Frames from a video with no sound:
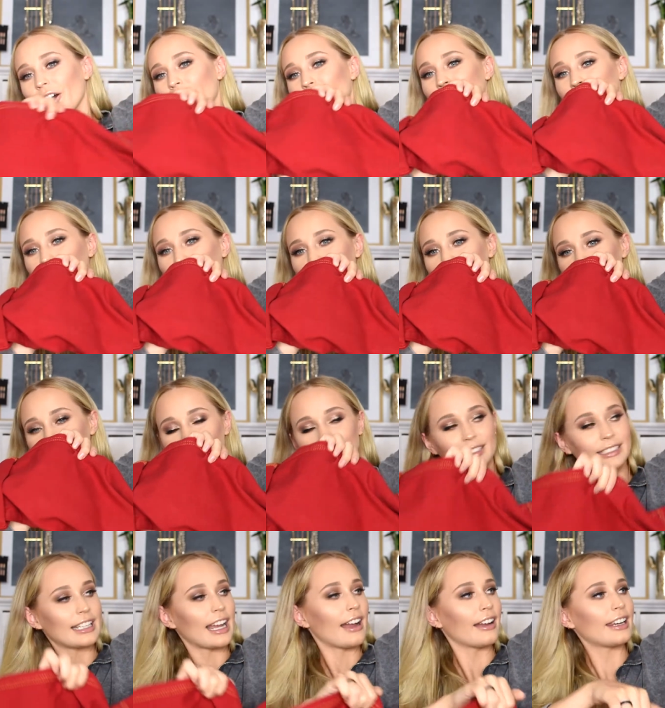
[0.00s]
overalls
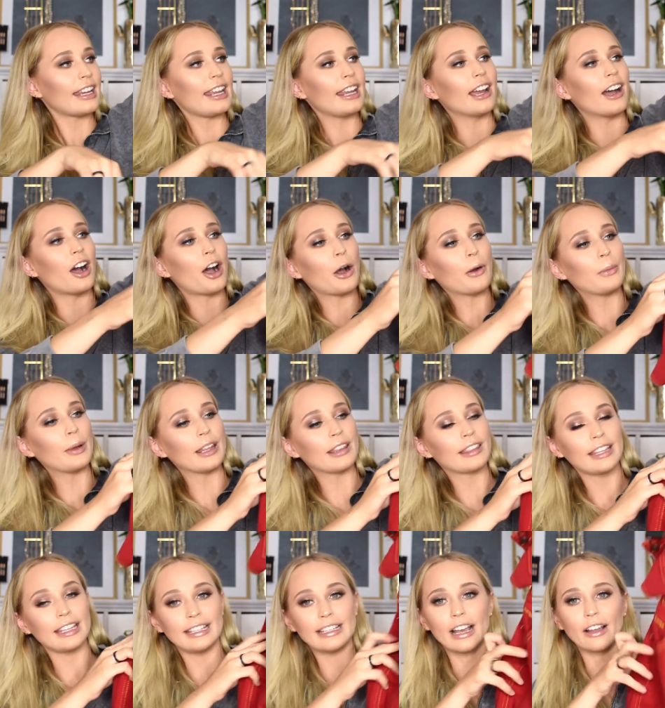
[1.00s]
down here
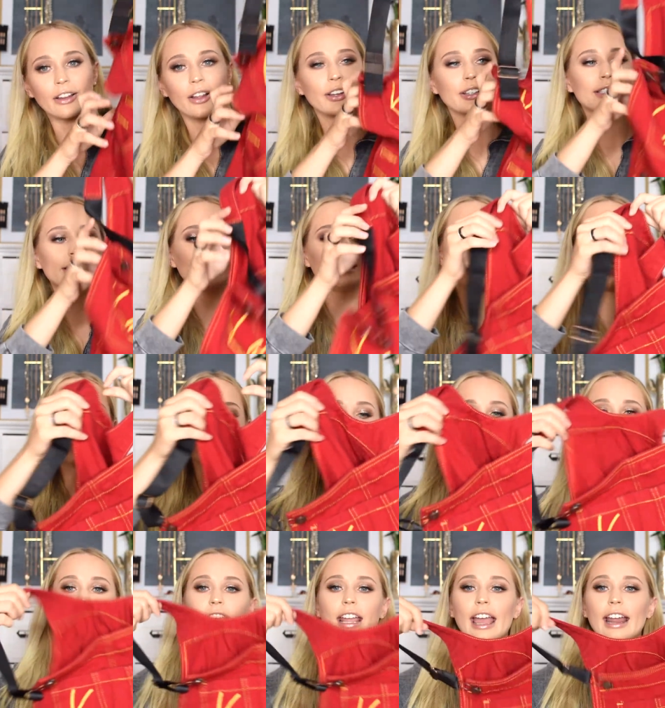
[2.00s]
with yellow
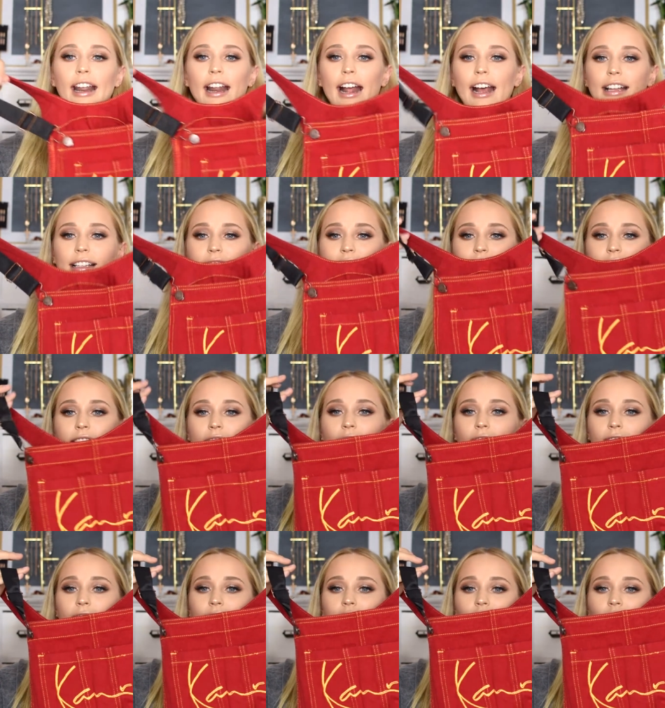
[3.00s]
stitching and it has the
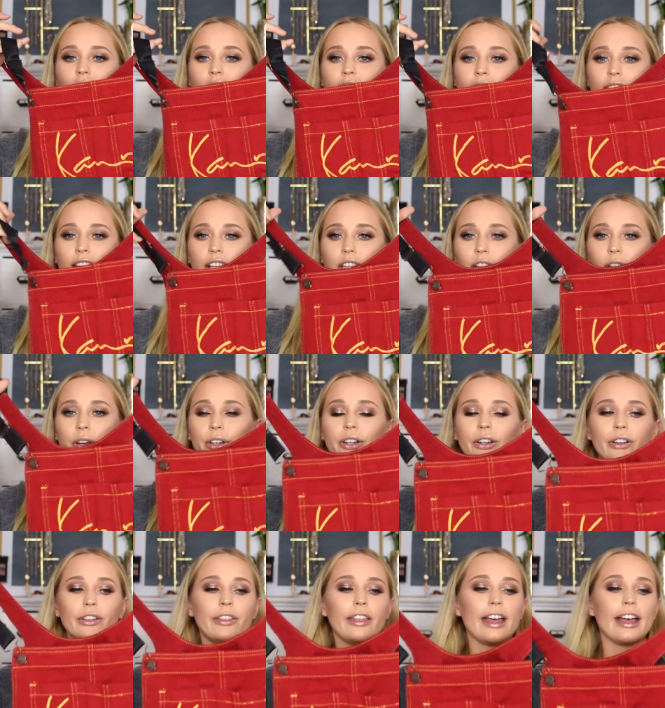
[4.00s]
like Kani
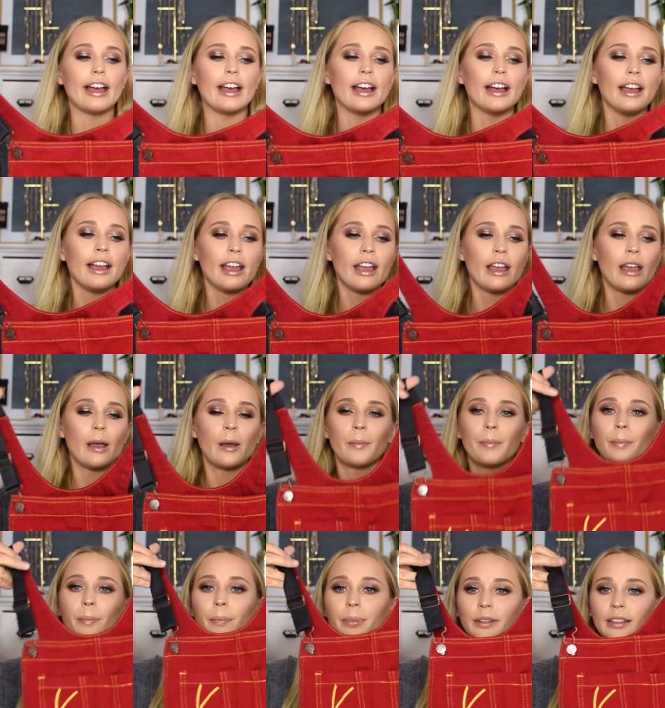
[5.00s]
logo there
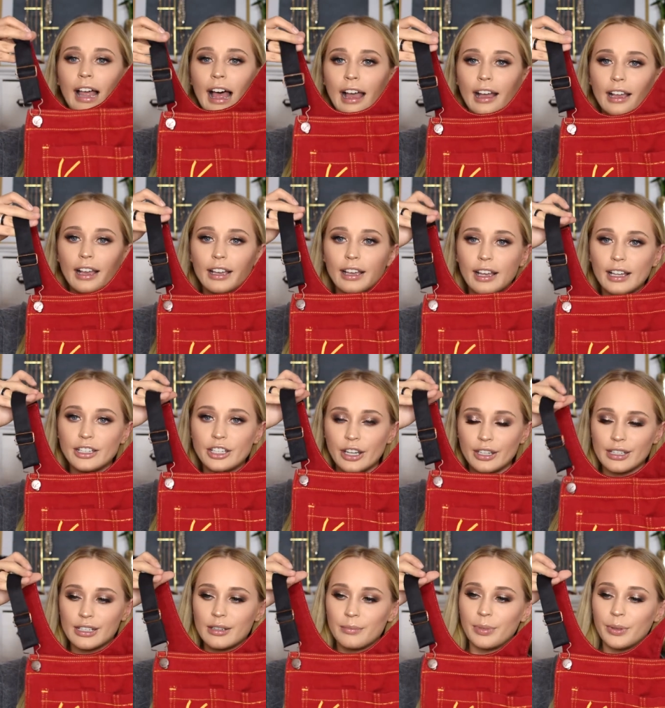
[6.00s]
black
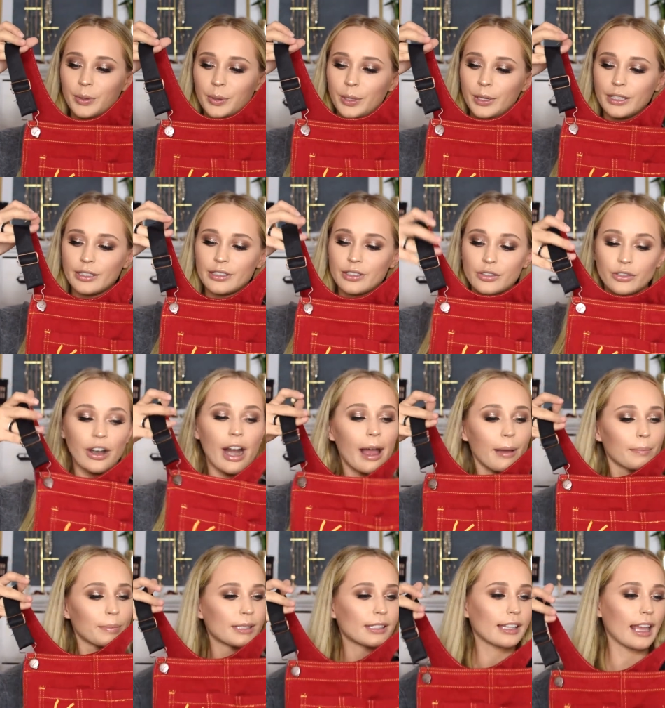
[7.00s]
adjustable
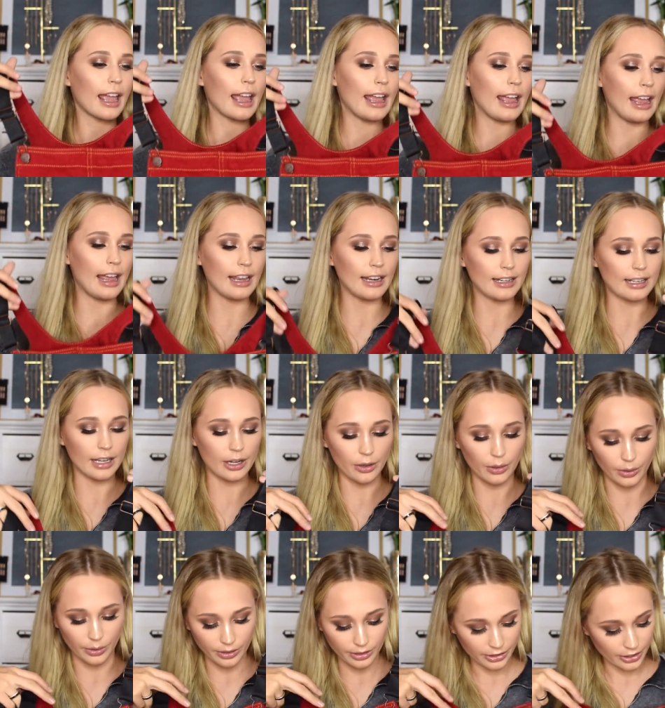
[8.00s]
straps and it
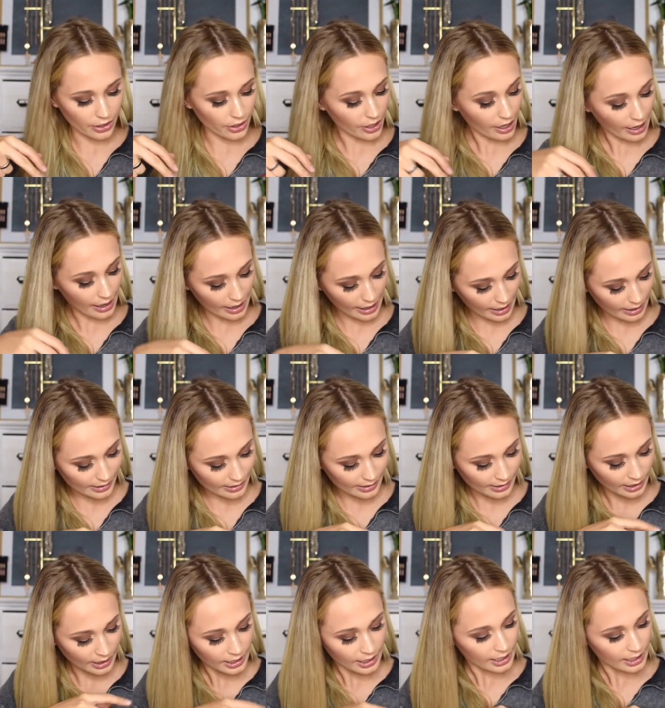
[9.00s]
also has